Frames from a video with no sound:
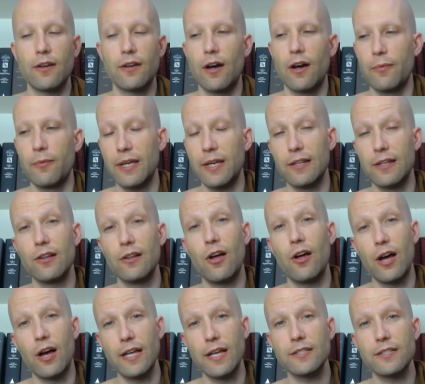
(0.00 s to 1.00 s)
we get
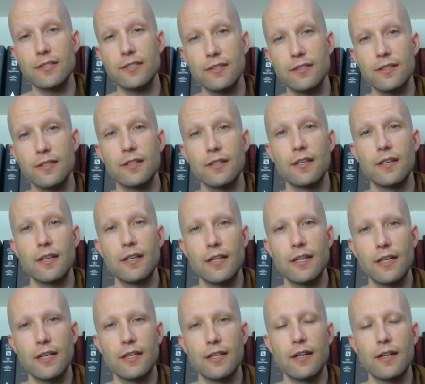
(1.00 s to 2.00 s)
lost
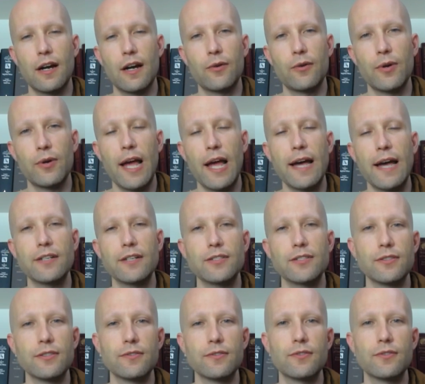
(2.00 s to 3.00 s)
in our
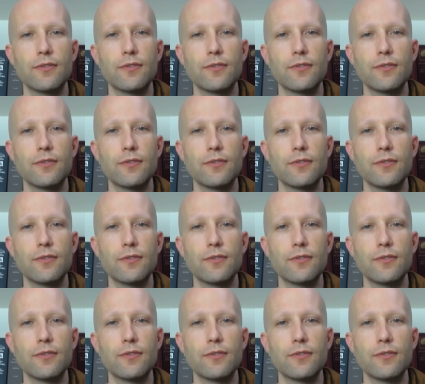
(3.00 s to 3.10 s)
reactions to it.